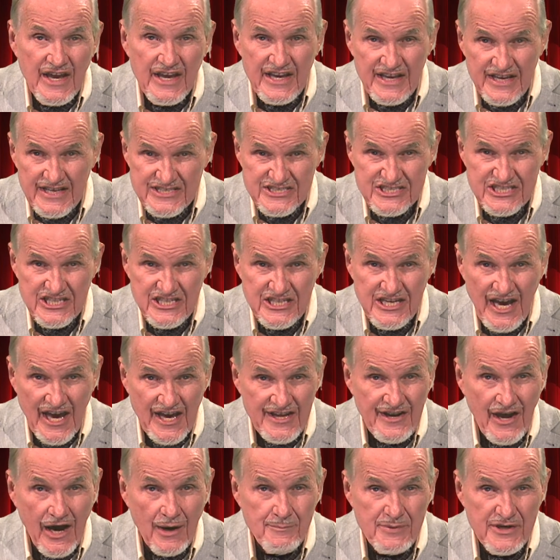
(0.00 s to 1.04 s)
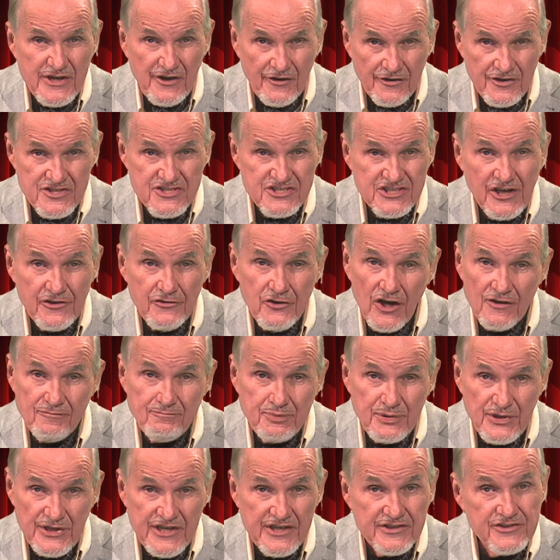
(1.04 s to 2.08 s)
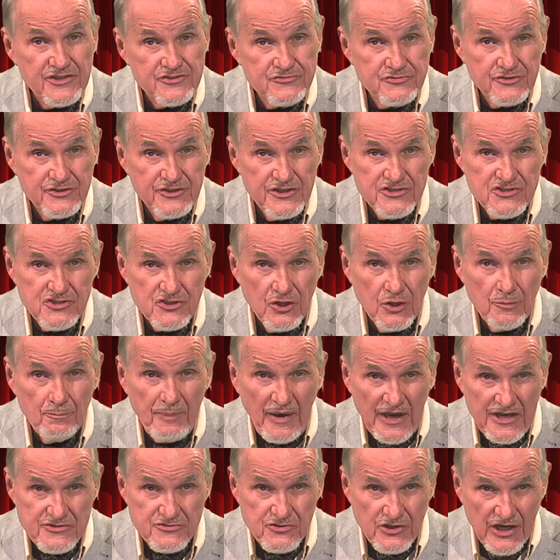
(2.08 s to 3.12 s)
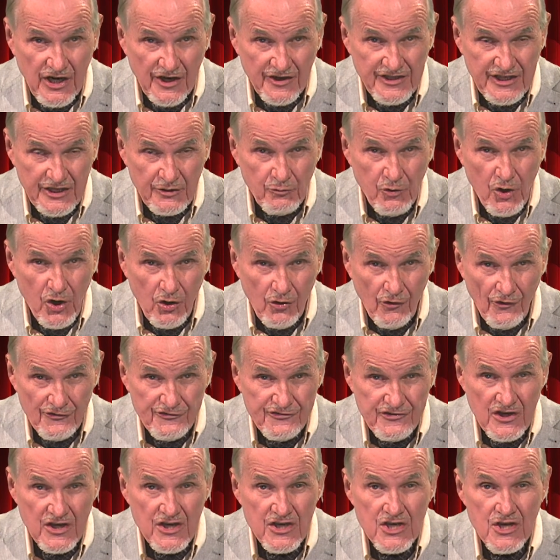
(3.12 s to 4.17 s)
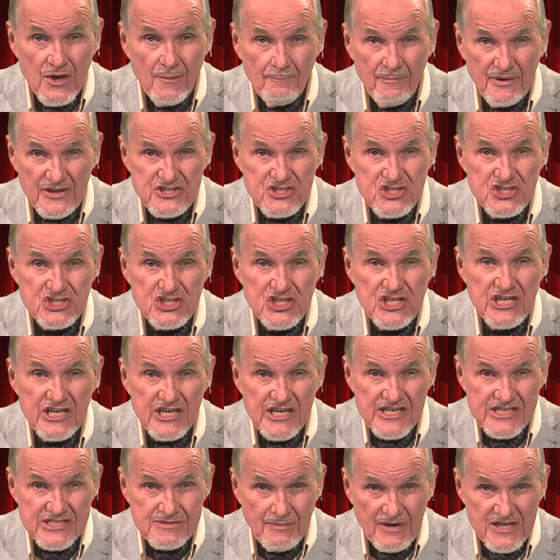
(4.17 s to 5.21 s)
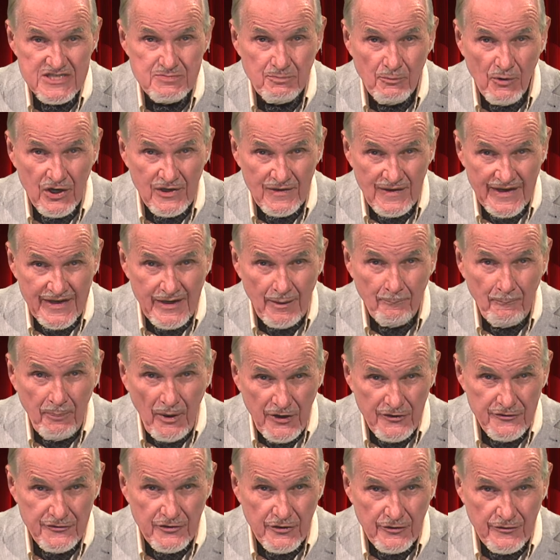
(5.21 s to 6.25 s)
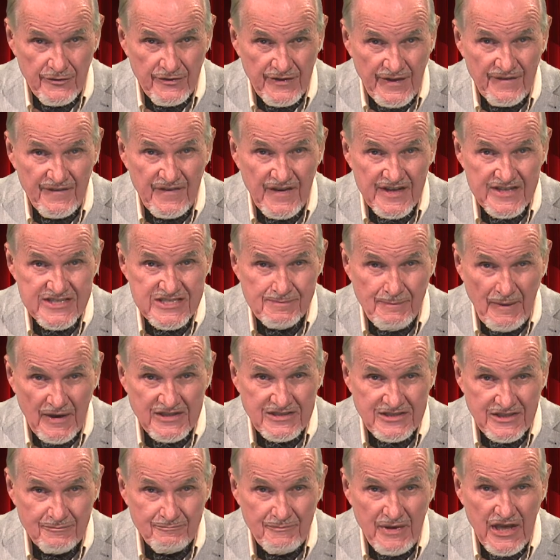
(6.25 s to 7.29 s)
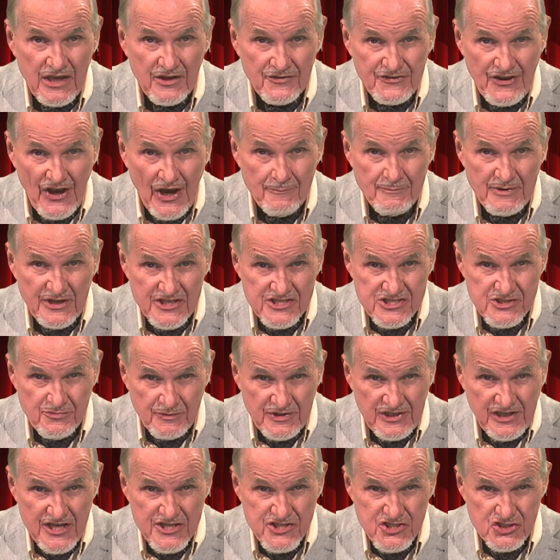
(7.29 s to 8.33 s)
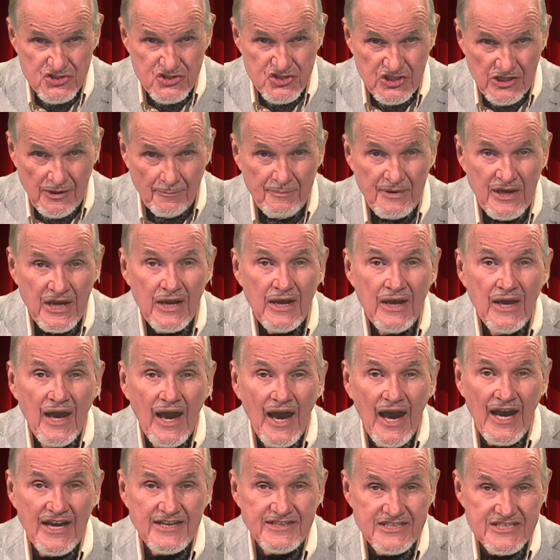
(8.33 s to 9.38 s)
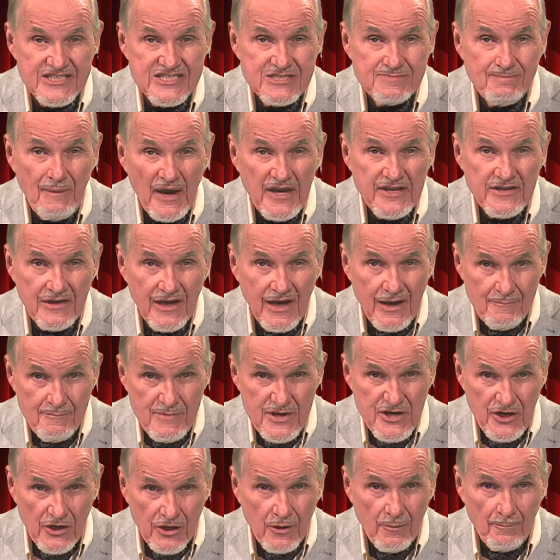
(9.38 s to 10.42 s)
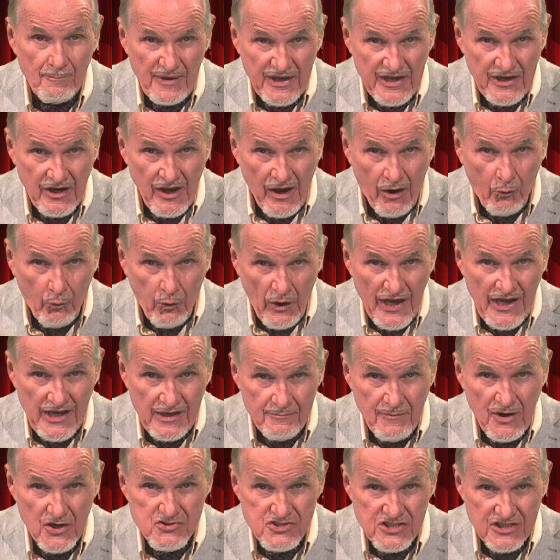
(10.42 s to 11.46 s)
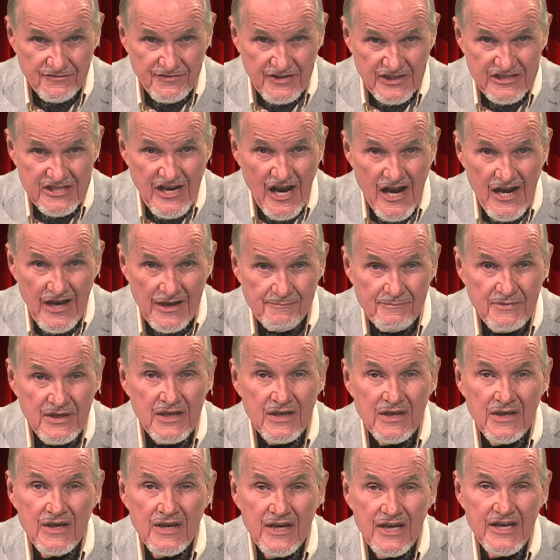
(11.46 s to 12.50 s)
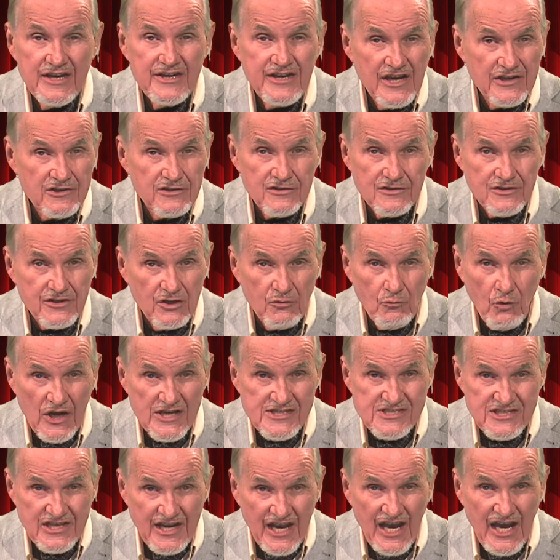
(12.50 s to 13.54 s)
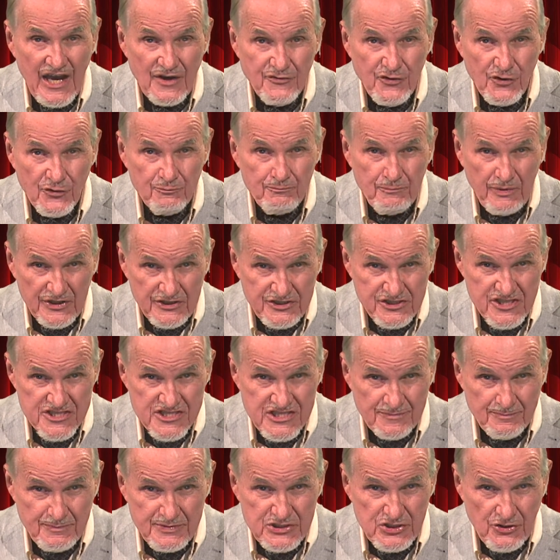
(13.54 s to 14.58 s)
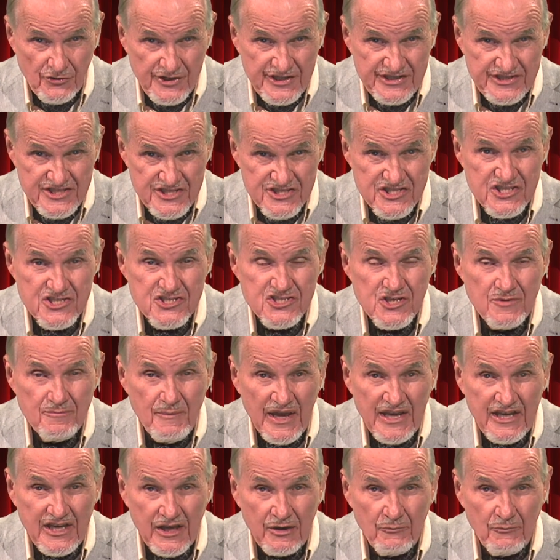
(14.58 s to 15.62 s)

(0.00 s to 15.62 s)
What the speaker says: she and Amir start off playing the traditional patriarchy roles, but she is much more like a partner than the expected male dominance relationship. And despite Amir being away most of the time, he not only wants to have participatory decision-making